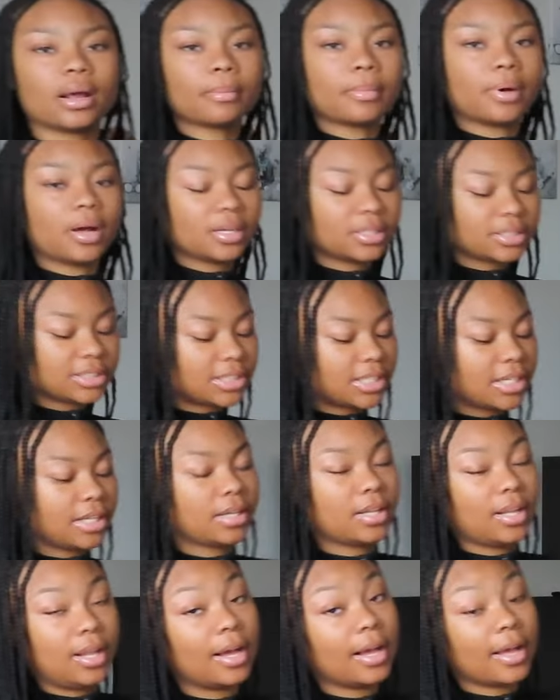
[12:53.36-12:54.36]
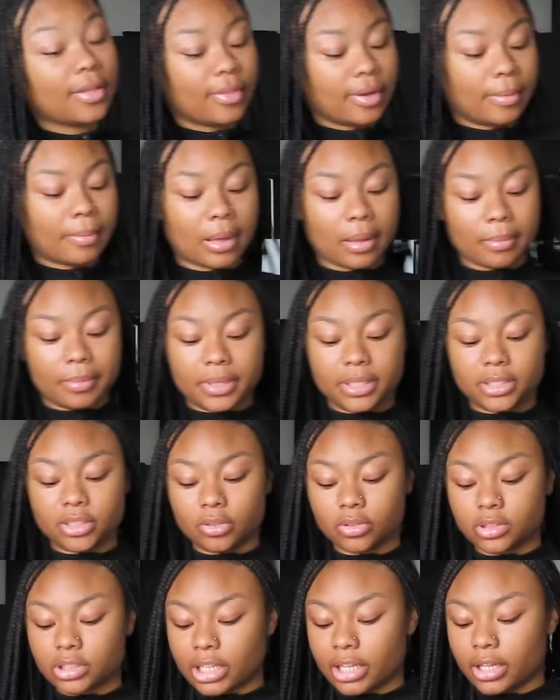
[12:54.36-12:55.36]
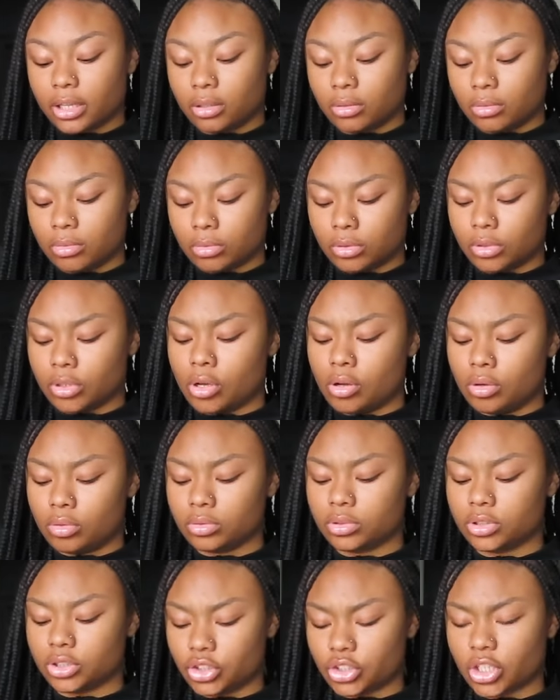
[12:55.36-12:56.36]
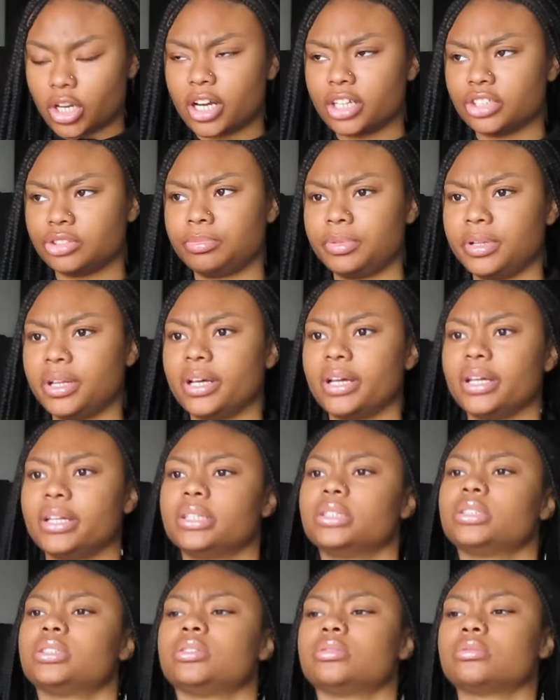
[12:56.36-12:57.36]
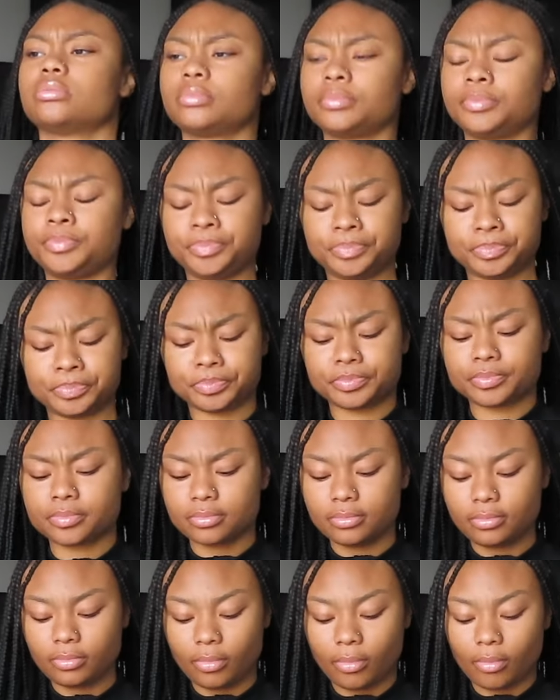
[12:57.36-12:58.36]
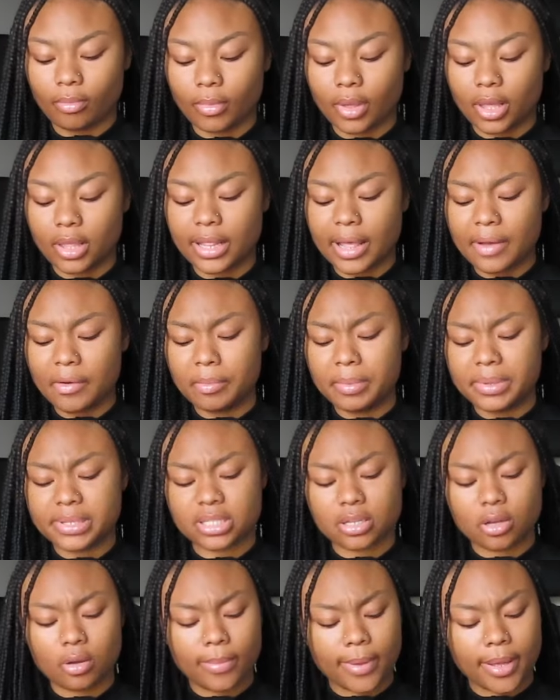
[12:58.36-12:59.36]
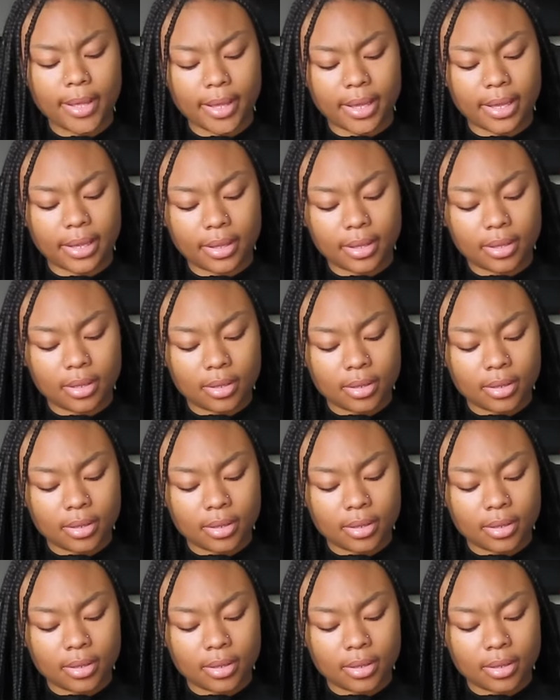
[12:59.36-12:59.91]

I'm honestly glad that my beats don't take long to charge, because that would be so bad.